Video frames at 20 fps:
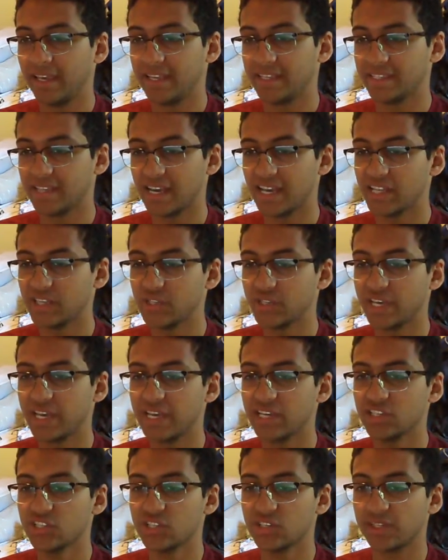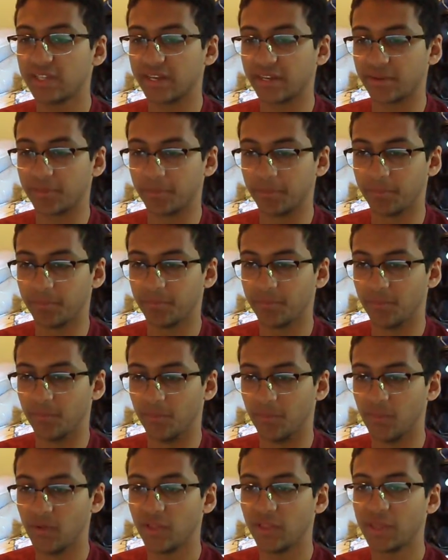Is education like
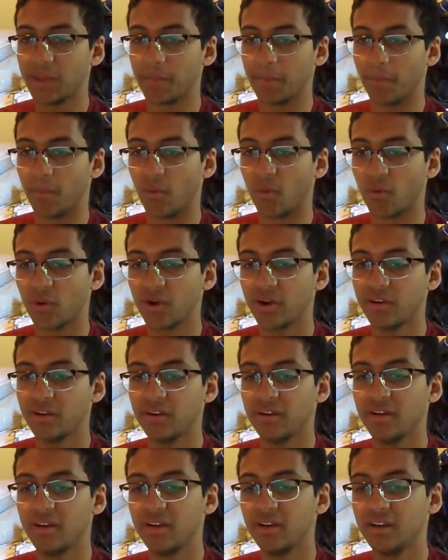really important?